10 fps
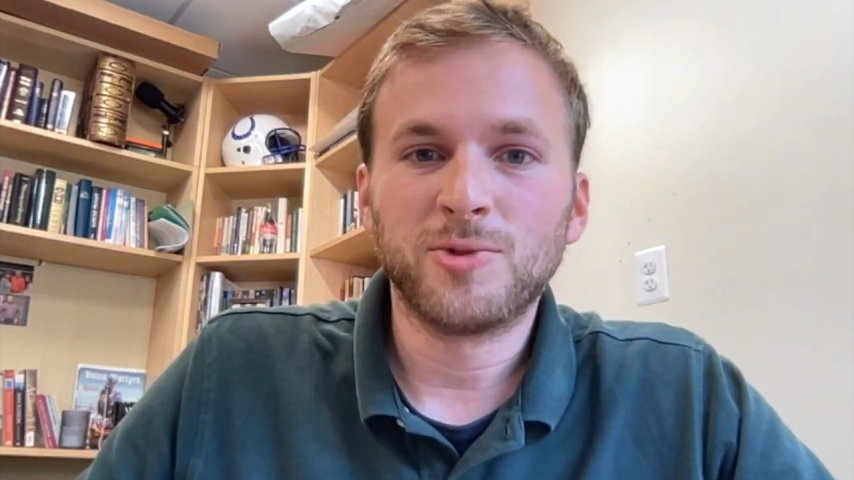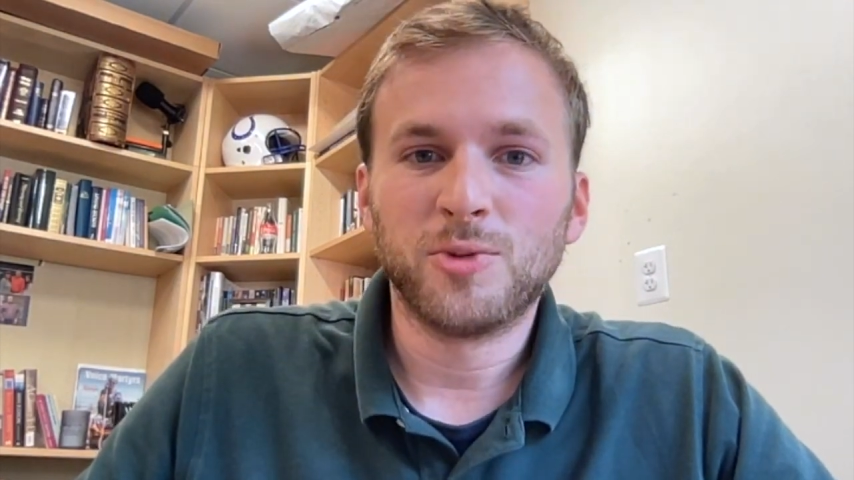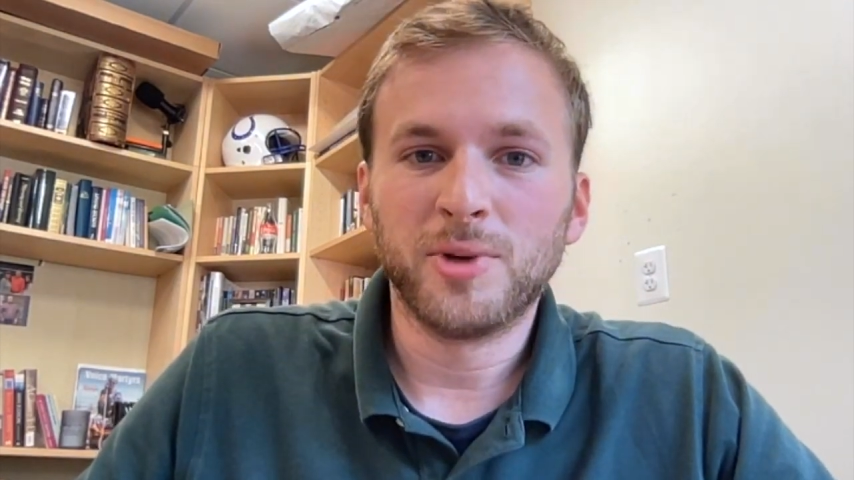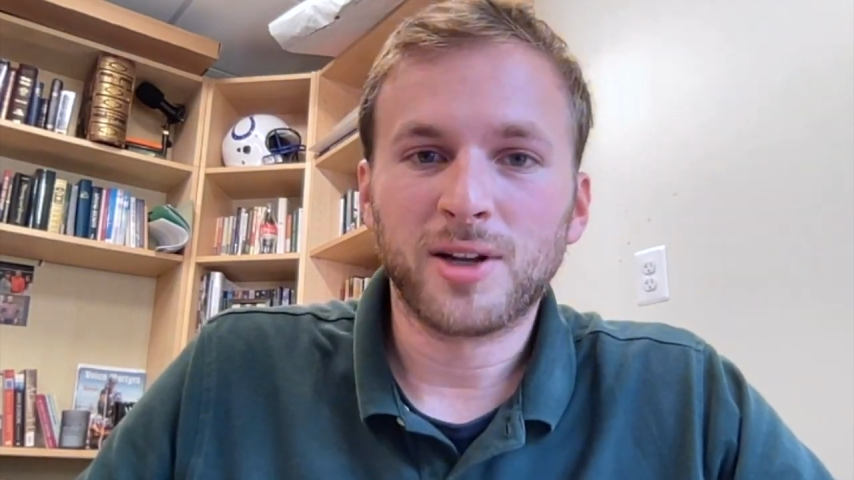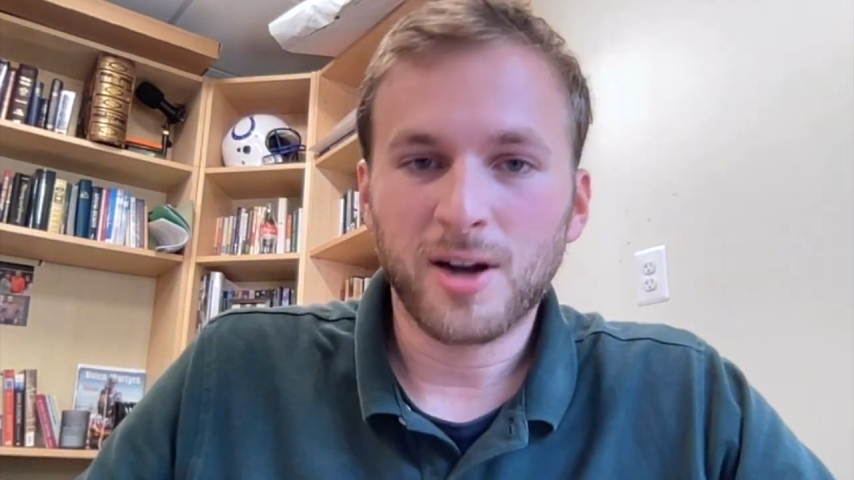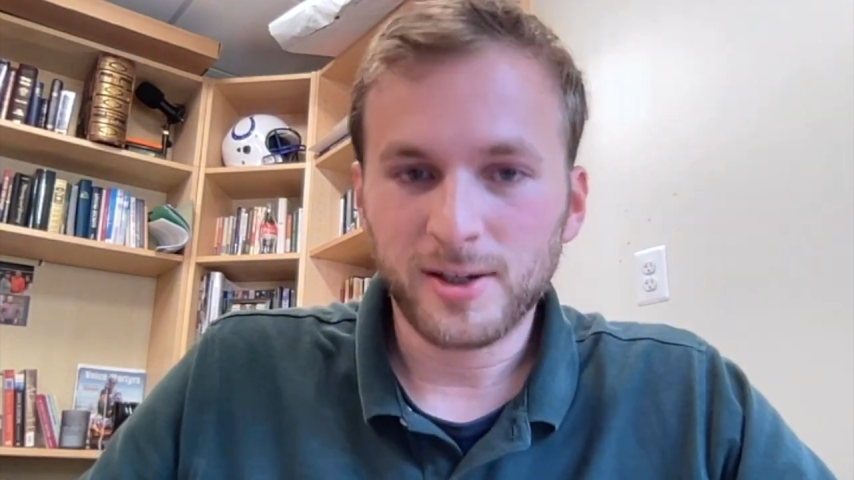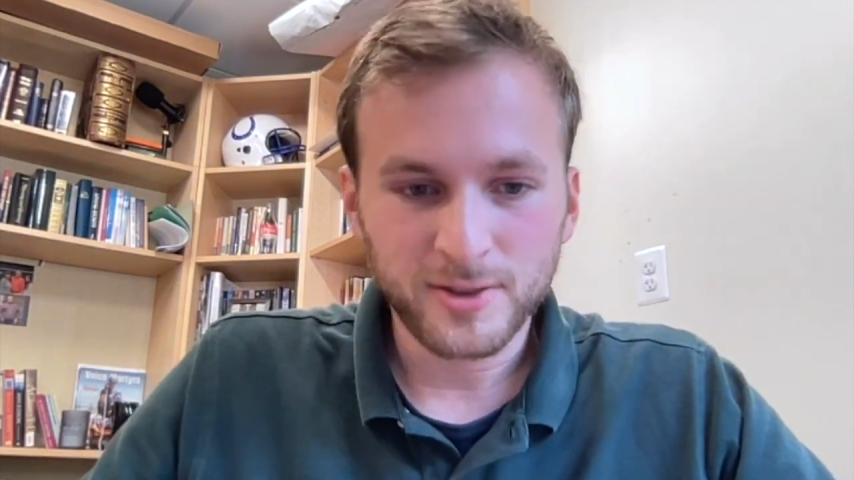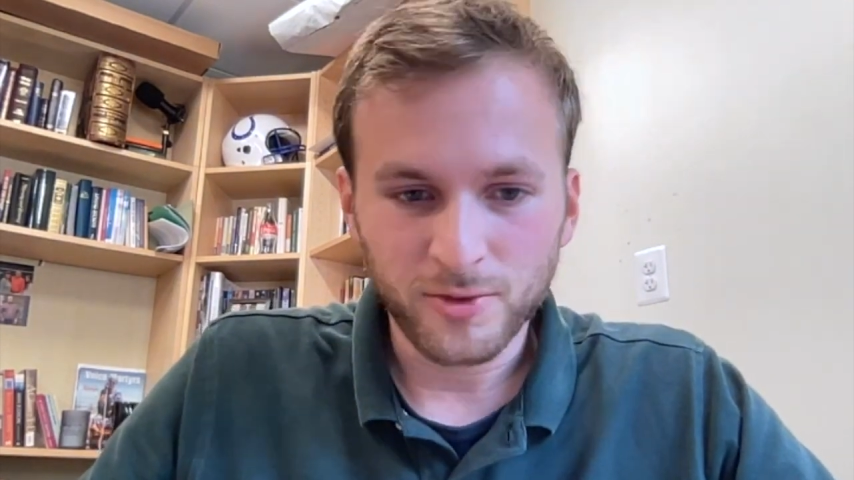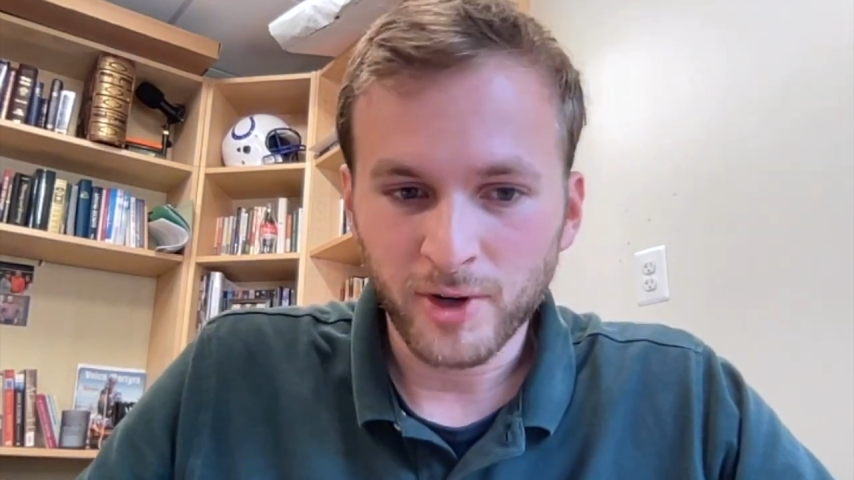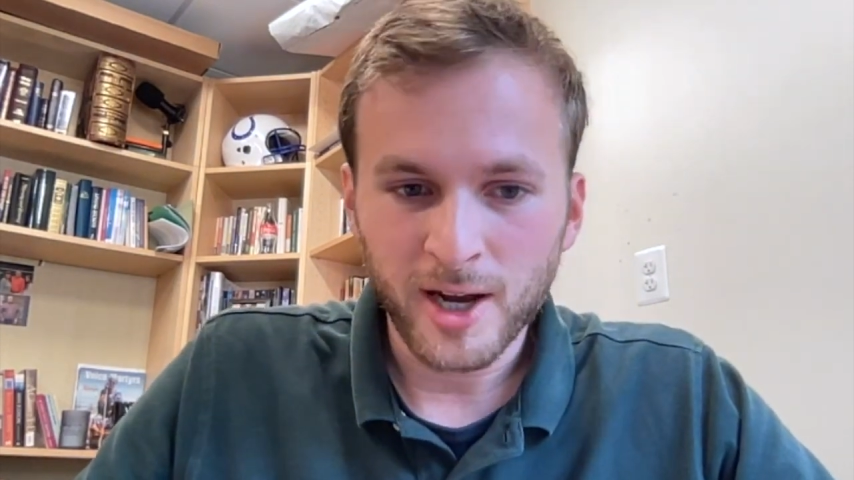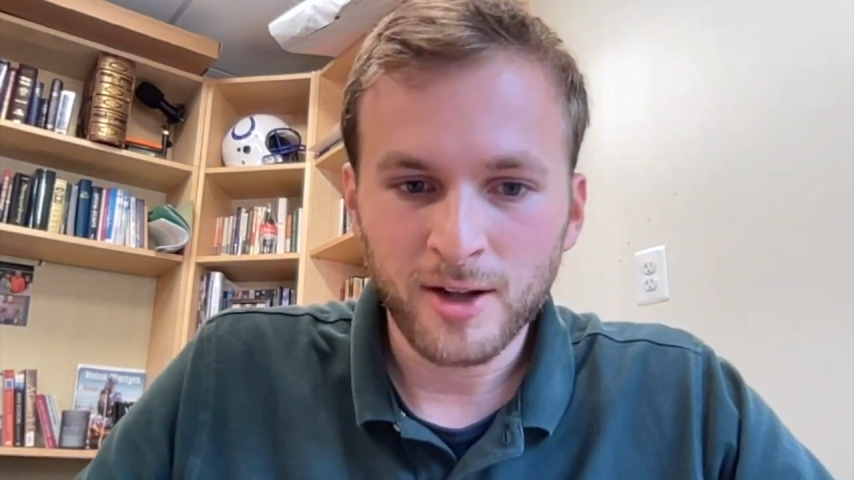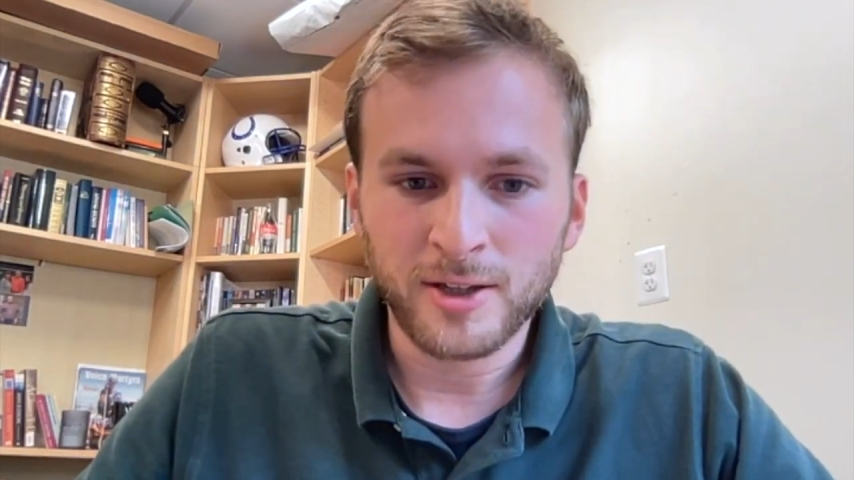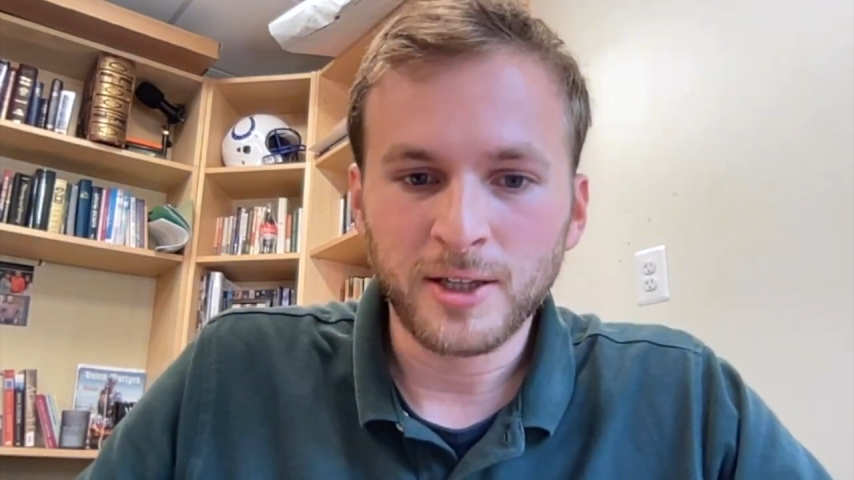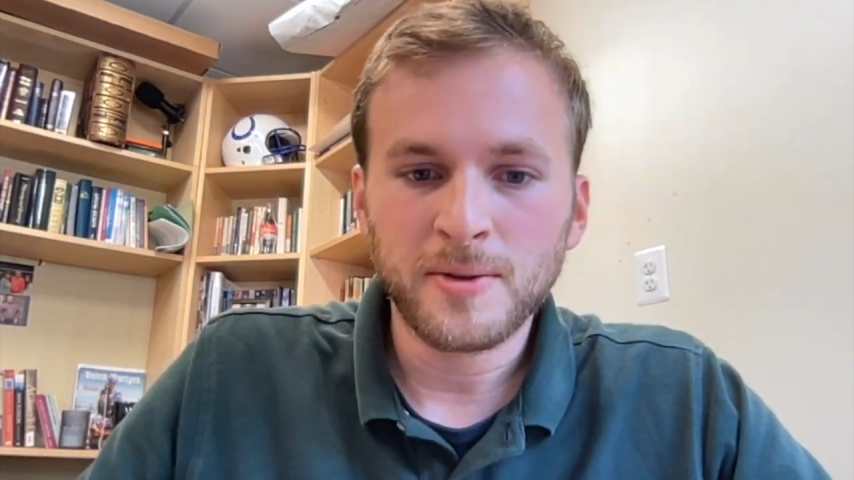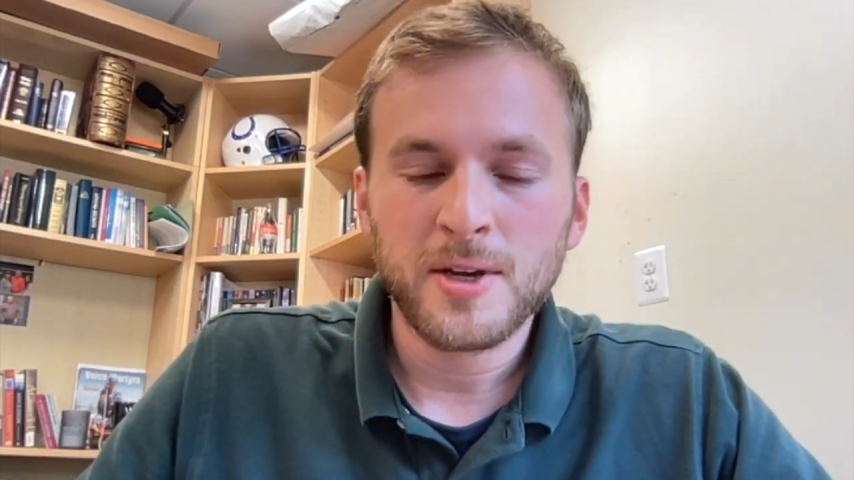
to be a constant reality,